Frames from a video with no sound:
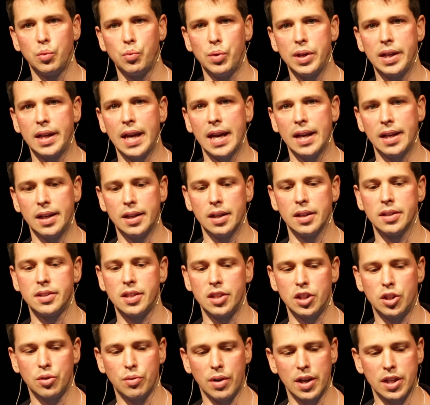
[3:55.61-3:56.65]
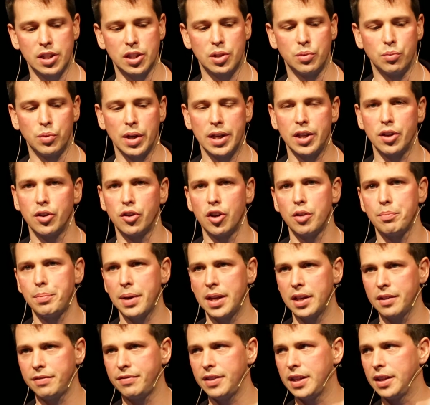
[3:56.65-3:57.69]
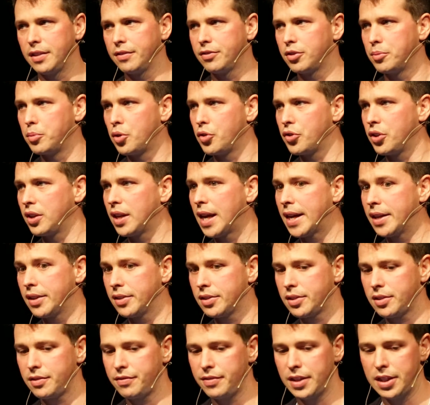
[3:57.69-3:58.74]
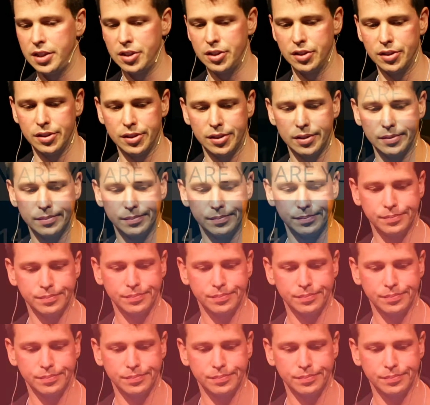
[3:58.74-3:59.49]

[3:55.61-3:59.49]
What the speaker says: we get in a situation where you're not benefiting from all the latest features.